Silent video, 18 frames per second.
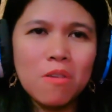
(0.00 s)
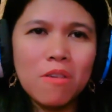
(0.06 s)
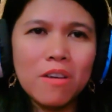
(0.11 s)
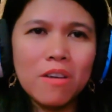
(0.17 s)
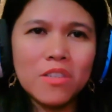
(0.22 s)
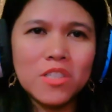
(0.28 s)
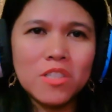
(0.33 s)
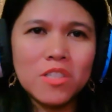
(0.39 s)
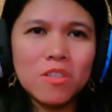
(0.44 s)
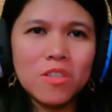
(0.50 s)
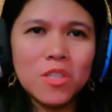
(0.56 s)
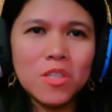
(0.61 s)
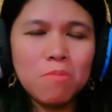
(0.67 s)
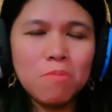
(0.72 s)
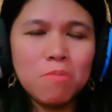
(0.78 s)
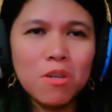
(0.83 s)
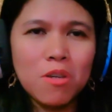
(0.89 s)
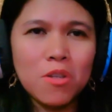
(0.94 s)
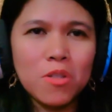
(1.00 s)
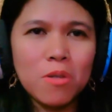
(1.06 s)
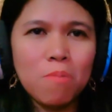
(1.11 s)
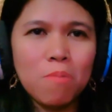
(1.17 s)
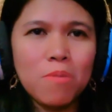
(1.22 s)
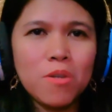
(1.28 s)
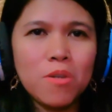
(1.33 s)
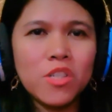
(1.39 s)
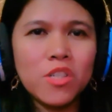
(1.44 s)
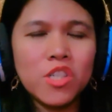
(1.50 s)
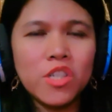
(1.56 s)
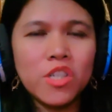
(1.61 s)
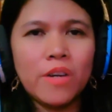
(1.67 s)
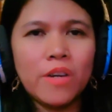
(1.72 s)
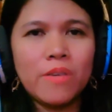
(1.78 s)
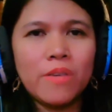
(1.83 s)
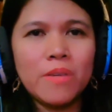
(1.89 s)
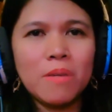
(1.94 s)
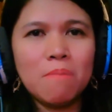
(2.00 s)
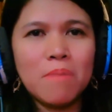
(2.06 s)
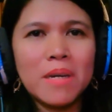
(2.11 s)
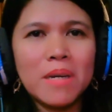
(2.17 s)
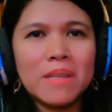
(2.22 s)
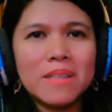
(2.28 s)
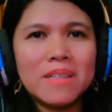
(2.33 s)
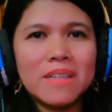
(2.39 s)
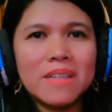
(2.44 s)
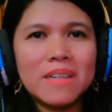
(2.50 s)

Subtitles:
questions because of your sharing, but